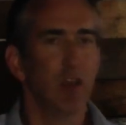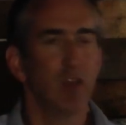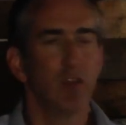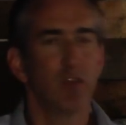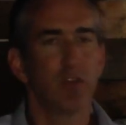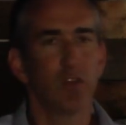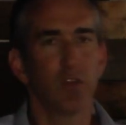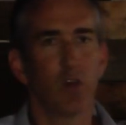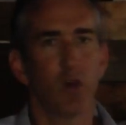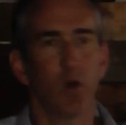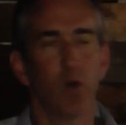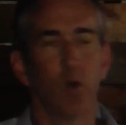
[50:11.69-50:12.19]

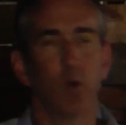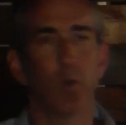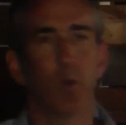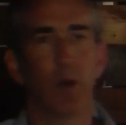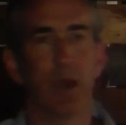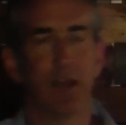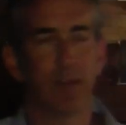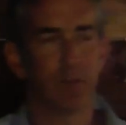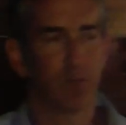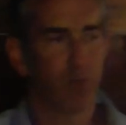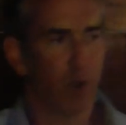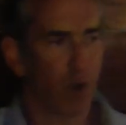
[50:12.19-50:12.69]
So
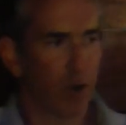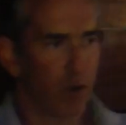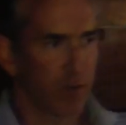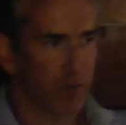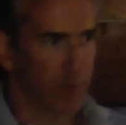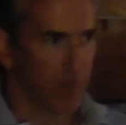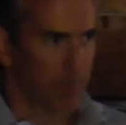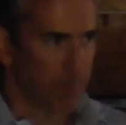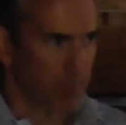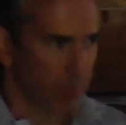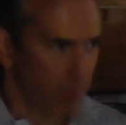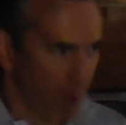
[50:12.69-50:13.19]
as far
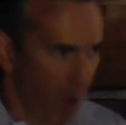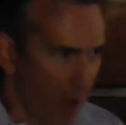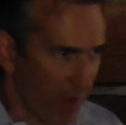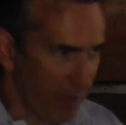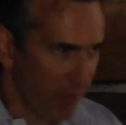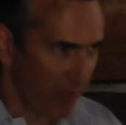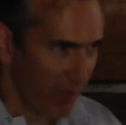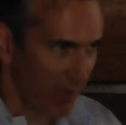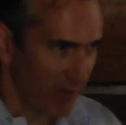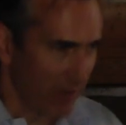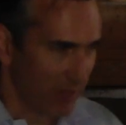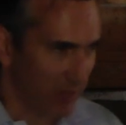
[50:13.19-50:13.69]
as a
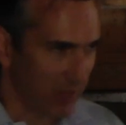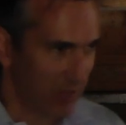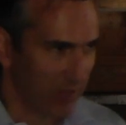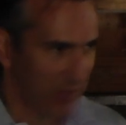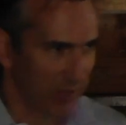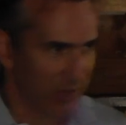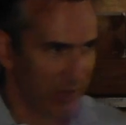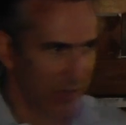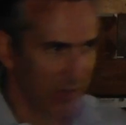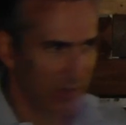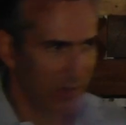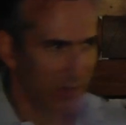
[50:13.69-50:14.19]
prophet
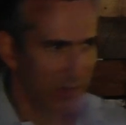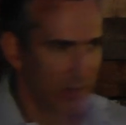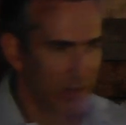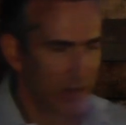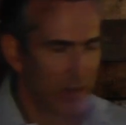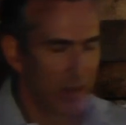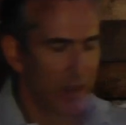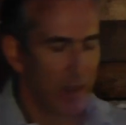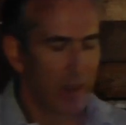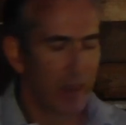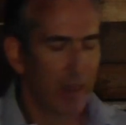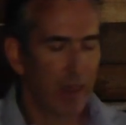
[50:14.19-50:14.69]

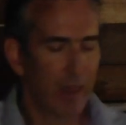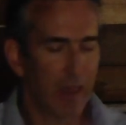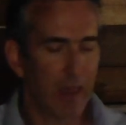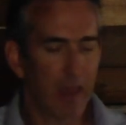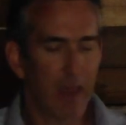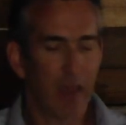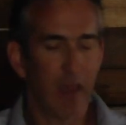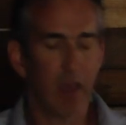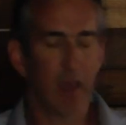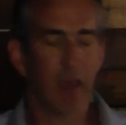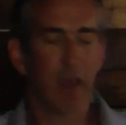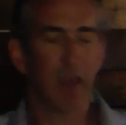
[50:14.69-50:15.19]

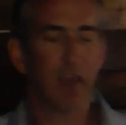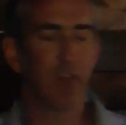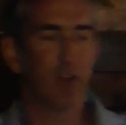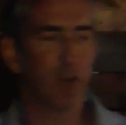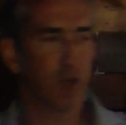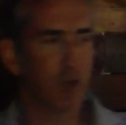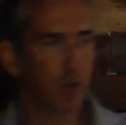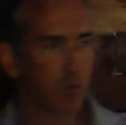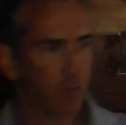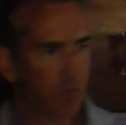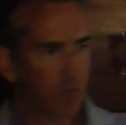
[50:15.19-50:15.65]
in the New